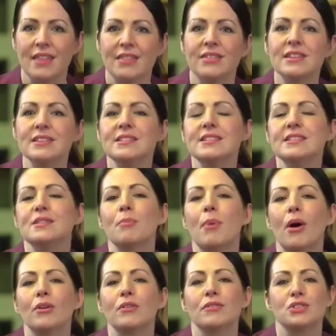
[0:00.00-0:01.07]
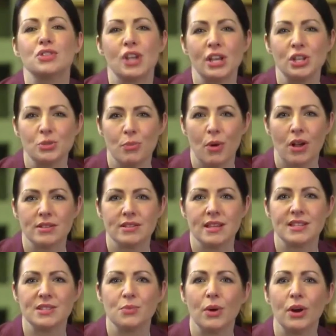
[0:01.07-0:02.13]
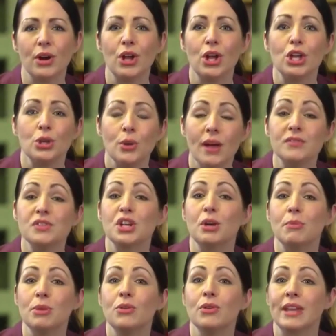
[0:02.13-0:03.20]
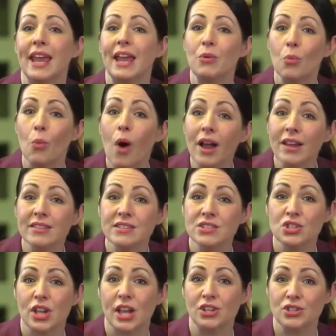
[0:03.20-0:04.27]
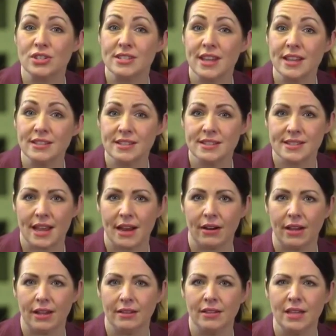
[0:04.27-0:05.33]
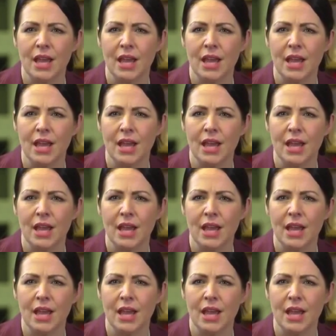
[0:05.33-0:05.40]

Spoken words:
This is the part of the change process where you have to communicate why this change is necessary.